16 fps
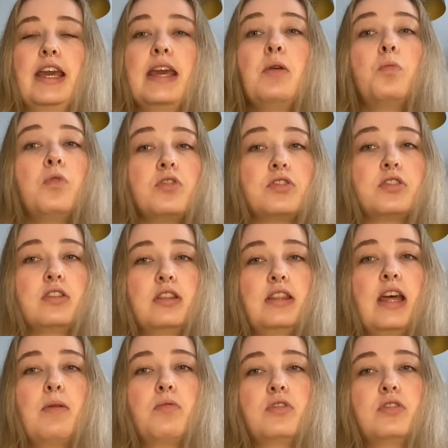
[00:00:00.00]

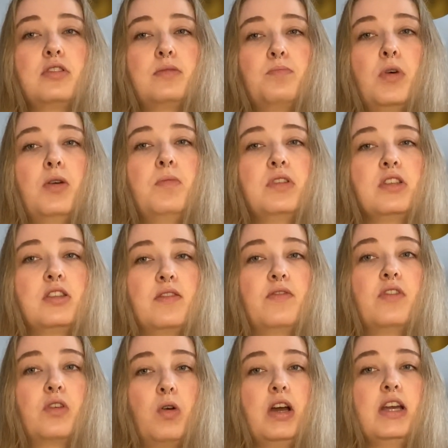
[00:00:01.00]
there was moments of
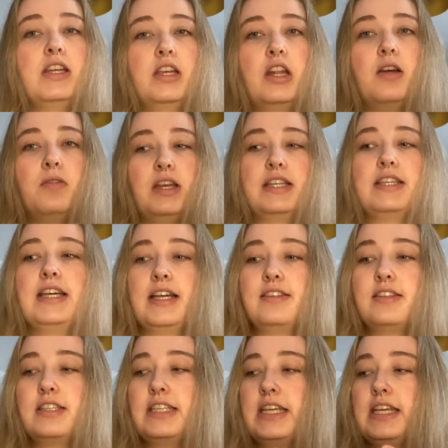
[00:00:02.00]
quite, you know,
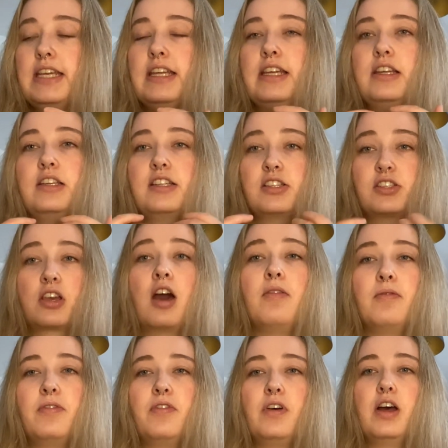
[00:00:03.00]
intensity,
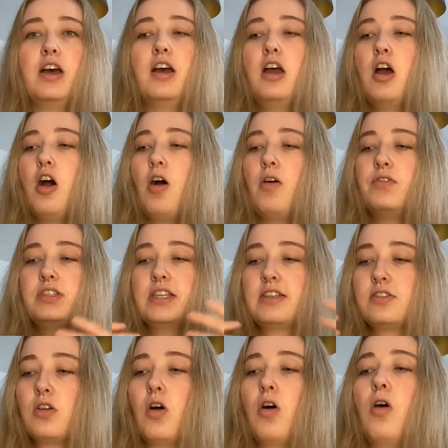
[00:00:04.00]
discomfort. Obviously
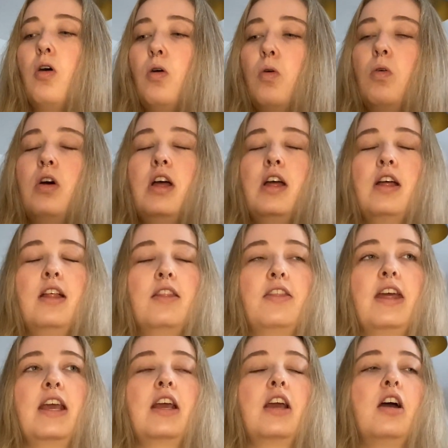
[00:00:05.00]
it's a whole
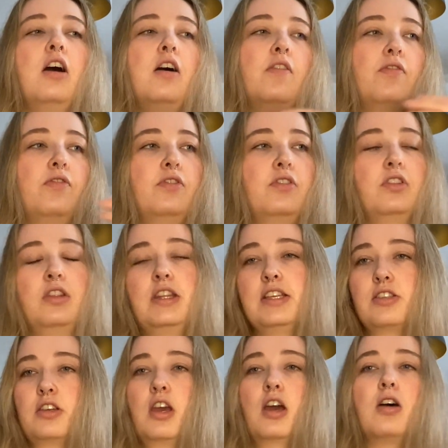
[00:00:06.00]
thing of
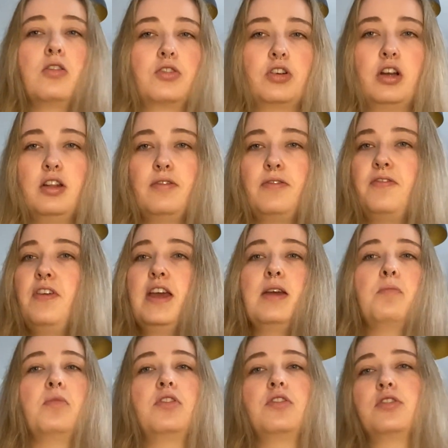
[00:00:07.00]
this girl trying to fit
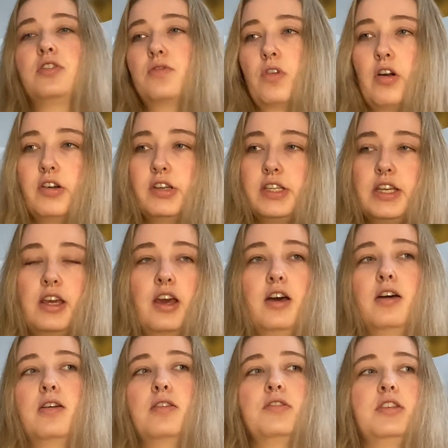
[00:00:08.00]
in with the sorority
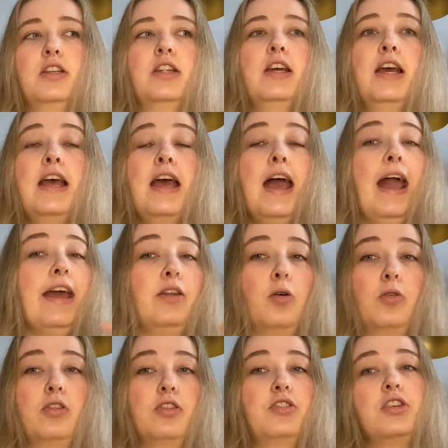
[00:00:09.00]
girls, and in
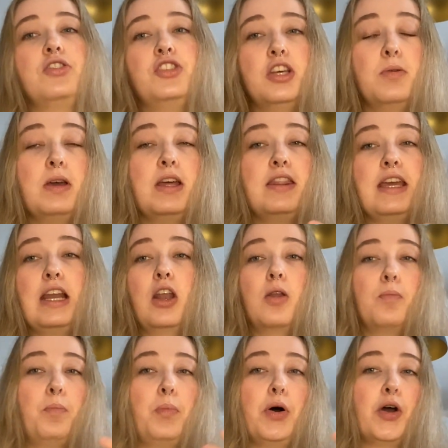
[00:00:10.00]
order to do it they
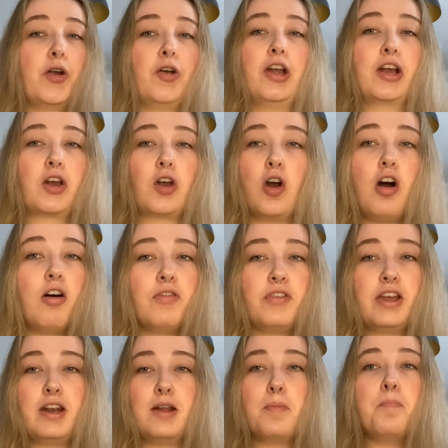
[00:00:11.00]
put her in a
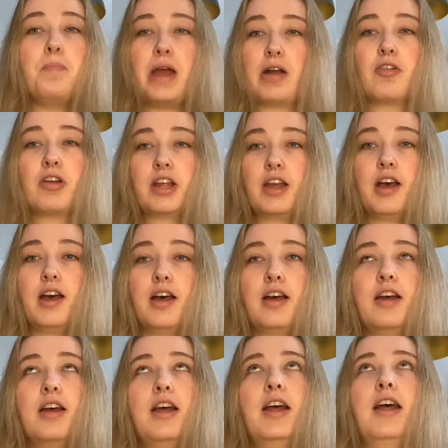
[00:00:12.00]
coffin and bury her.
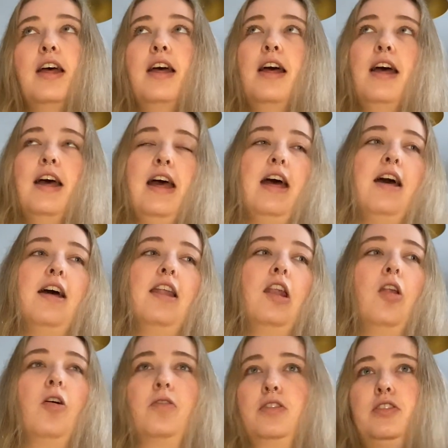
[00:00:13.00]

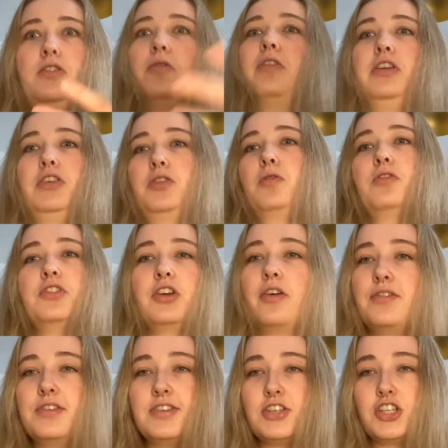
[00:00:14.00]
Long story short,
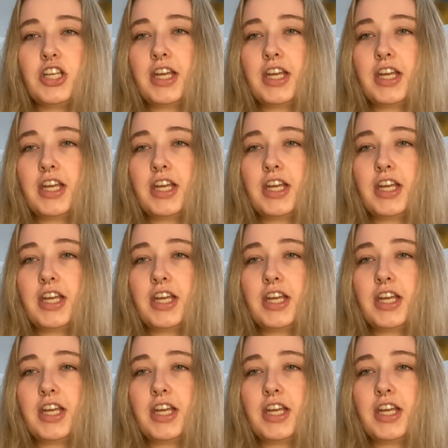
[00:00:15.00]
obviously